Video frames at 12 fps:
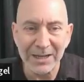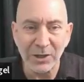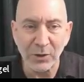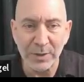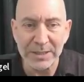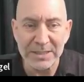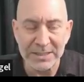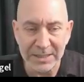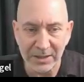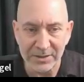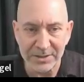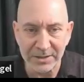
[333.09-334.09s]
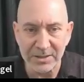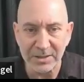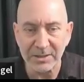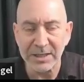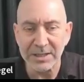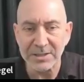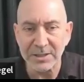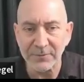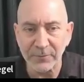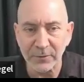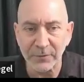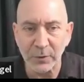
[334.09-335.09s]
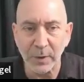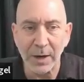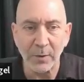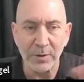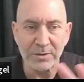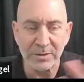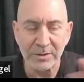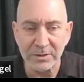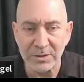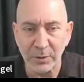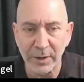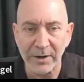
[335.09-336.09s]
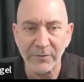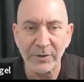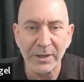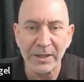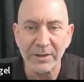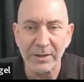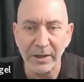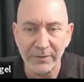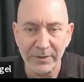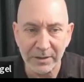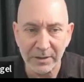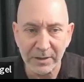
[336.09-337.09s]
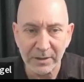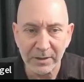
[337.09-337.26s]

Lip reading: degrees Celsius and let it sit for a few hours. And so everything in the oven